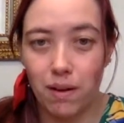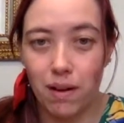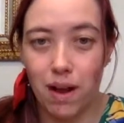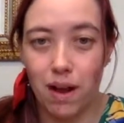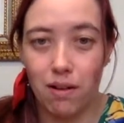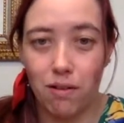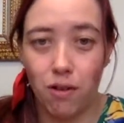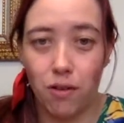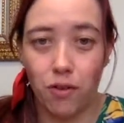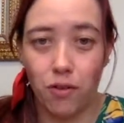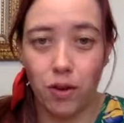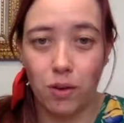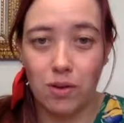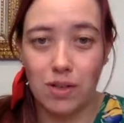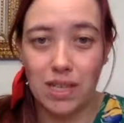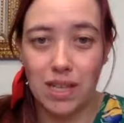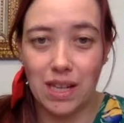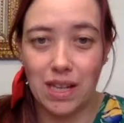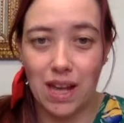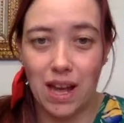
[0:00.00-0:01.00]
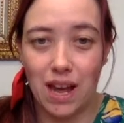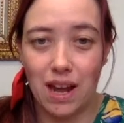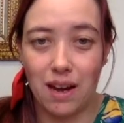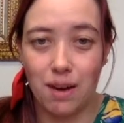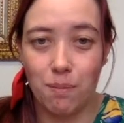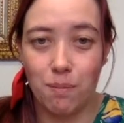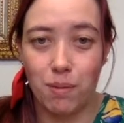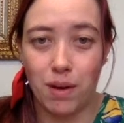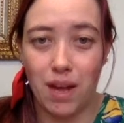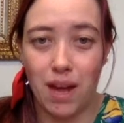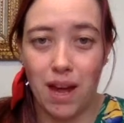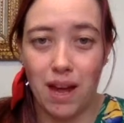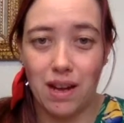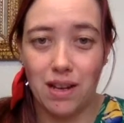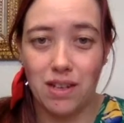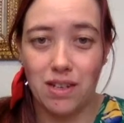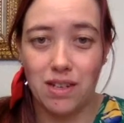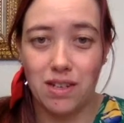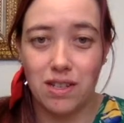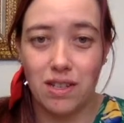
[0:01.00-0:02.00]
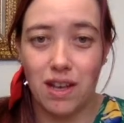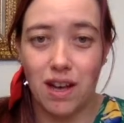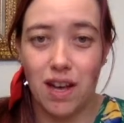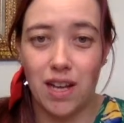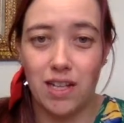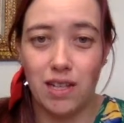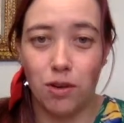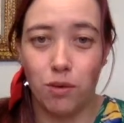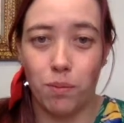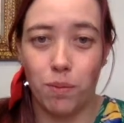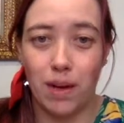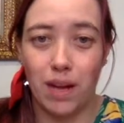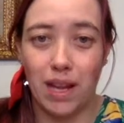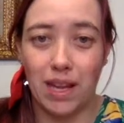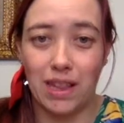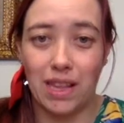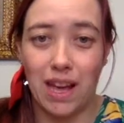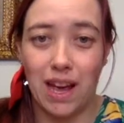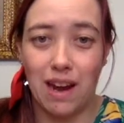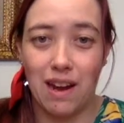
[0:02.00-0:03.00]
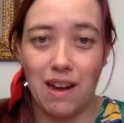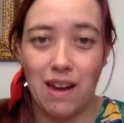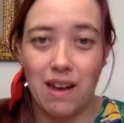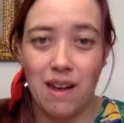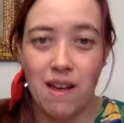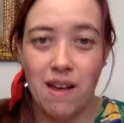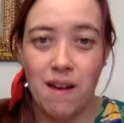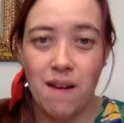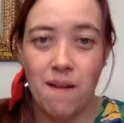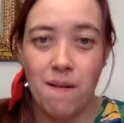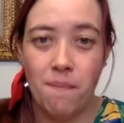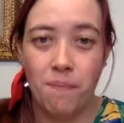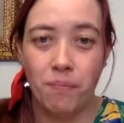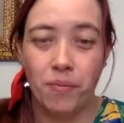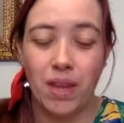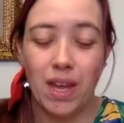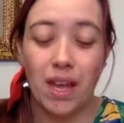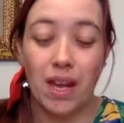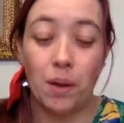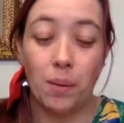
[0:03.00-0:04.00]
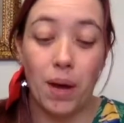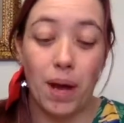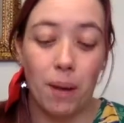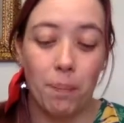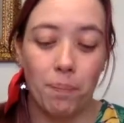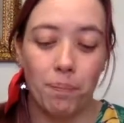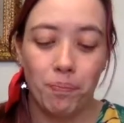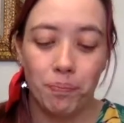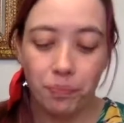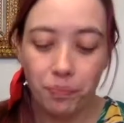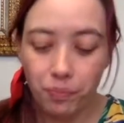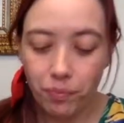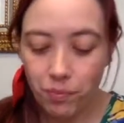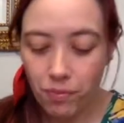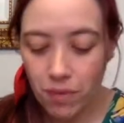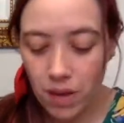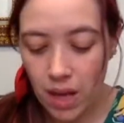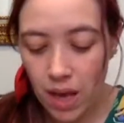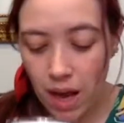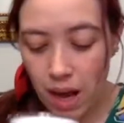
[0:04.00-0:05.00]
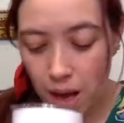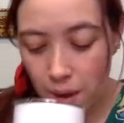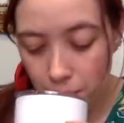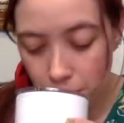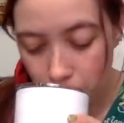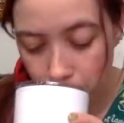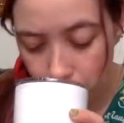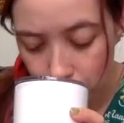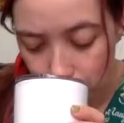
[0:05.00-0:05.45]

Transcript: I don't know if you can see that, but yeah, it just slides open like that. Anyway, um,